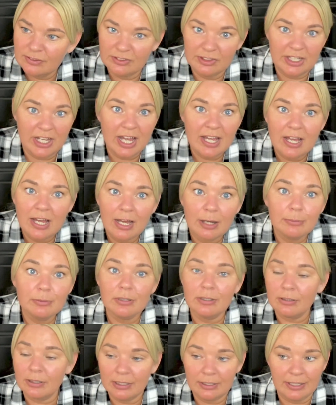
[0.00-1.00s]
Yeah, I
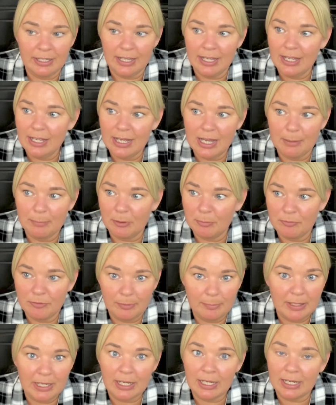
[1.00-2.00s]
would. Yeah, I'm up for
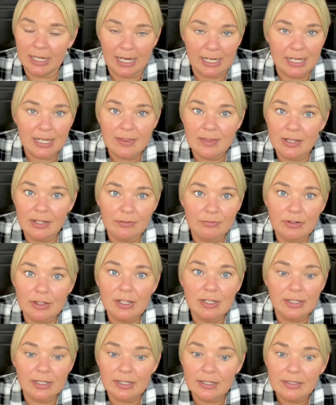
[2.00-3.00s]
making anything,
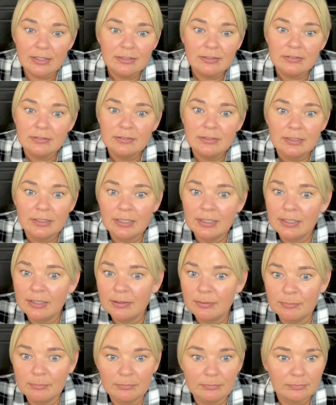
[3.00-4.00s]
really.
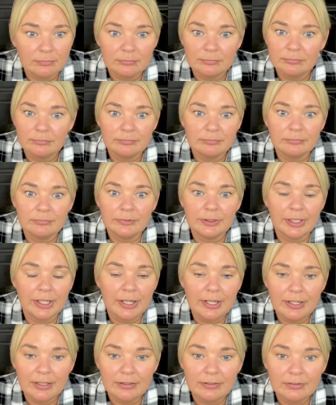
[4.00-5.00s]

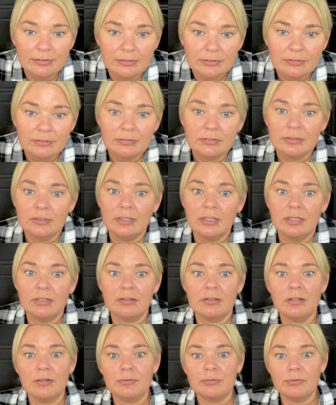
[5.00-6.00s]
Yeah. As
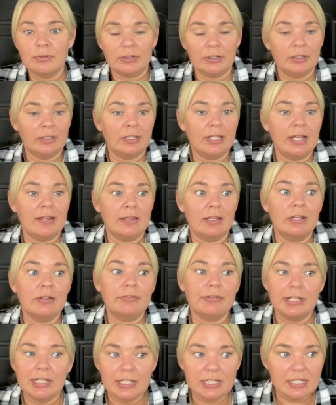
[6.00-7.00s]
long as we can get the
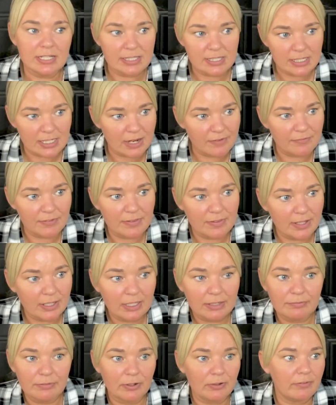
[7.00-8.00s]
ingredients and everything.
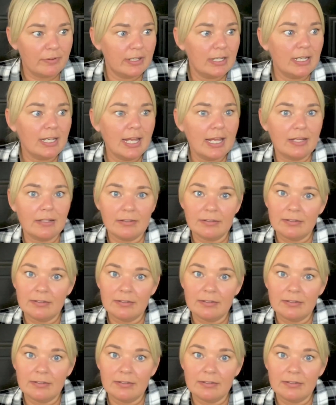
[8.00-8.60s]
I've already, like